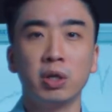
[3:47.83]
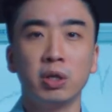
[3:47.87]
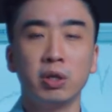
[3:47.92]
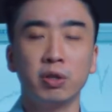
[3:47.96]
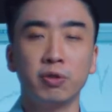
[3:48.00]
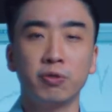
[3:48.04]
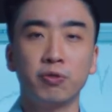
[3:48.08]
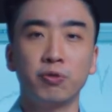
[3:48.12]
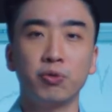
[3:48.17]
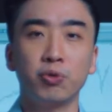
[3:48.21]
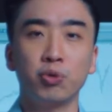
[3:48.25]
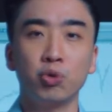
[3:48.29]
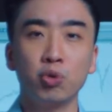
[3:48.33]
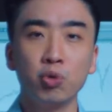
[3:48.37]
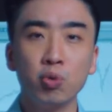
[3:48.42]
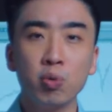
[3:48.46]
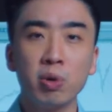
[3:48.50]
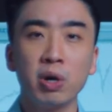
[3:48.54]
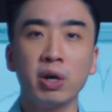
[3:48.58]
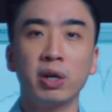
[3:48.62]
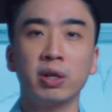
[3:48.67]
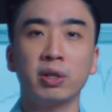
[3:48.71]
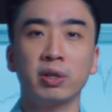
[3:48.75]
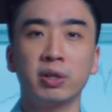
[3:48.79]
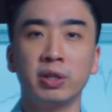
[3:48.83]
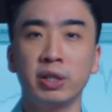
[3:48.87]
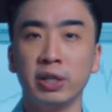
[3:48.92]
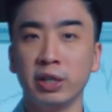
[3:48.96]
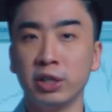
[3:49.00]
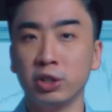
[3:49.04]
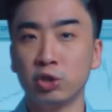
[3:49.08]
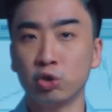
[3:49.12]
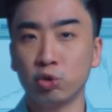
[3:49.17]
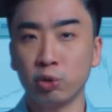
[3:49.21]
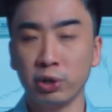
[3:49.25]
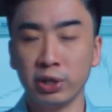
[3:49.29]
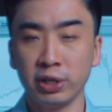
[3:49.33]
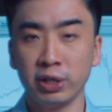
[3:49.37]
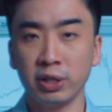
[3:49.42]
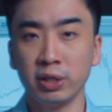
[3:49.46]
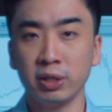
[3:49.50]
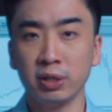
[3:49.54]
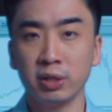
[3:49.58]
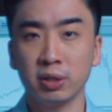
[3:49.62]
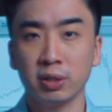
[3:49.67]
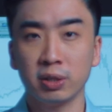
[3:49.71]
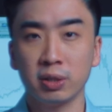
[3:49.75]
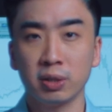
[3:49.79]
if you are day
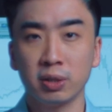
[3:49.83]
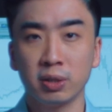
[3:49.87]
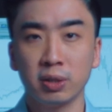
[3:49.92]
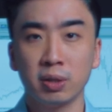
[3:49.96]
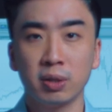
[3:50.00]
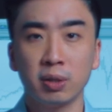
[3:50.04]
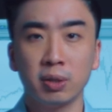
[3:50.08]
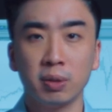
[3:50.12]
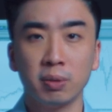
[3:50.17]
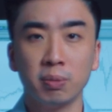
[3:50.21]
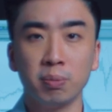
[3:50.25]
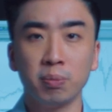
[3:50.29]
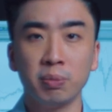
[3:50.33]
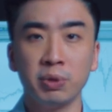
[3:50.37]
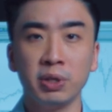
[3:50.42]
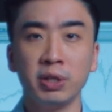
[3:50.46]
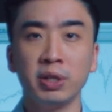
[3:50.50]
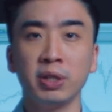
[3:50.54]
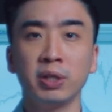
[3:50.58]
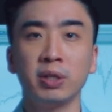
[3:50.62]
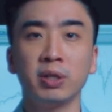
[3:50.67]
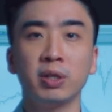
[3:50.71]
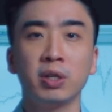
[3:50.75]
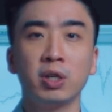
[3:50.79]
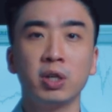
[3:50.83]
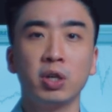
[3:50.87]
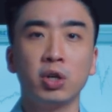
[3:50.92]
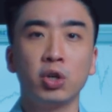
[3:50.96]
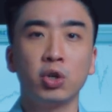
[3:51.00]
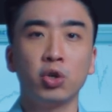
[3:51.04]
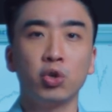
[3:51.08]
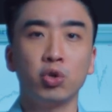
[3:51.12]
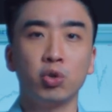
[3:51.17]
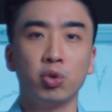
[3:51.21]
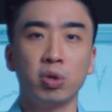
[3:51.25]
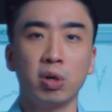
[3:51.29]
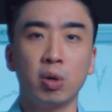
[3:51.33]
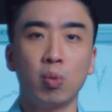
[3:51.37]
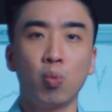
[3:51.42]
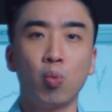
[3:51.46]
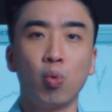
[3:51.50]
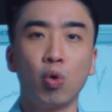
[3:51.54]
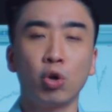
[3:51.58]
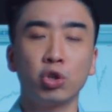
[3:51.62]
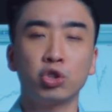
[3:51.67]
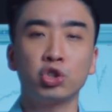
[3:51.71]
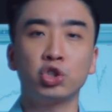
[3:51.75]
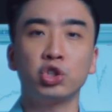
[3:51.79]
trading, meaning you are
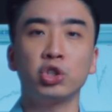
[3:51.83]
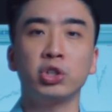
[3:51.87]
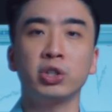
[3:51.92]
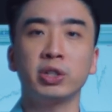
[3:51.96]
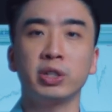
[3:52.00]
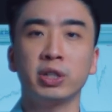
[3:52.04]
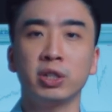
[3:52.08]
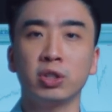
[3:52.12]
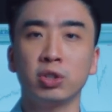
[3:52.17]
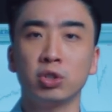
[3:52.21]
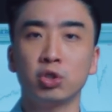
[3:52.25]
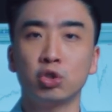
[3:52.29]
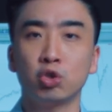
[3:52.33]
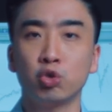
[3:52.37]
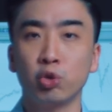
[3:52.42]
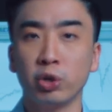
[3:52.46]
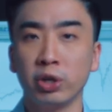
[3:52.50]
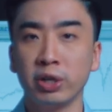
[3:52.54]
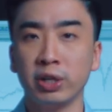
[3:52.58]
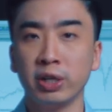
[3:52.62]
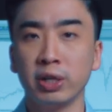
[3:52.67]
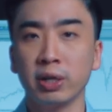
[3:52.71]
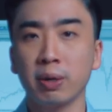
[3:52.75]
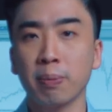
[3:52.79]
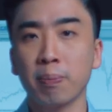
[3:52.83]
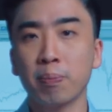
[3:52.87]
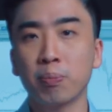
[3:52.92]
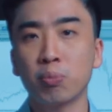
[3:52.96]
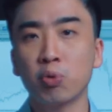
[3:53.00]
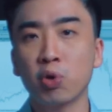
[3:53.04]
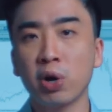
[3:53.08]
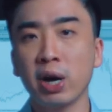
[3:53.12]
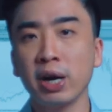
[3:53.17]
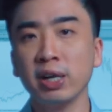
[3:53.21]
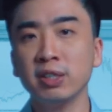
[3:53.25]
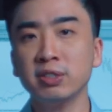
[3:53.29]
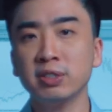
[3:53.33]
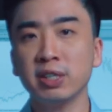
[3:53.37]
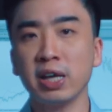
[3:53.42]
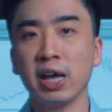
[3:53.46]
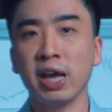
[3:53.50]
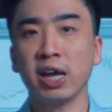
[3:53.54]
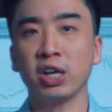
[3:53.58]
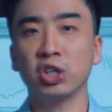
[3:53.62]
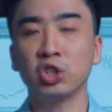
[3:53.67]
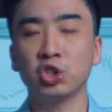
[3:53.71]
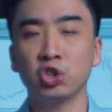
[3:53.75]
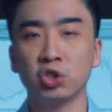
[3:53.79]
watching and trading price
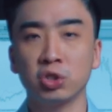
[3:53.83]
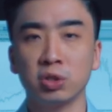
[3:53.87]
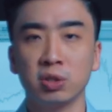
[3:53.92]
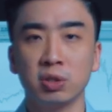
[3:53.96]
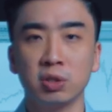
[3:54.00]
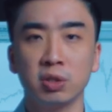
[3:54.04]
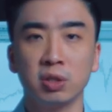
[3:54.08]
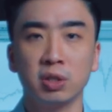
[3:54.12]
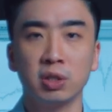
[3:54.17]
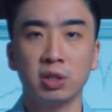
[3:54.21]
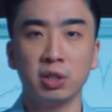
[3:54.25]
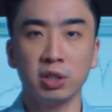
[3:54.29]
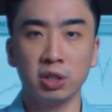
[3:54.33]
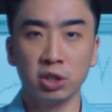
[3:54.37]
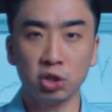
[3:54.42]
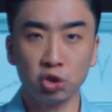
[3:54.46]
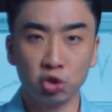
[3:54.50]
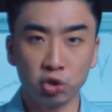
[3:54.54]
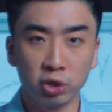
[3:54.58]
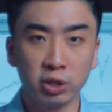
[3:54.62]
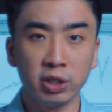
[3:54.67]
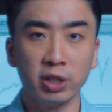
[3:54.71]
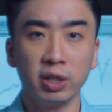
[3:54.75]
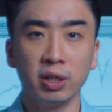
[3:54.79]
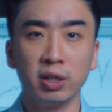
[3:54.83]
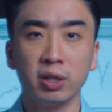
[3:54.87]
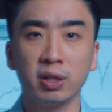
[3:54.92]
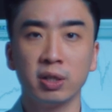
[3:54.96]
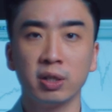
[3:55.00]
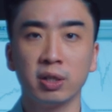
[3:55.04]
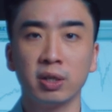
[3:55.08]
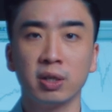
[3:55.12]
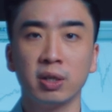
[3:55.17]
action intraday,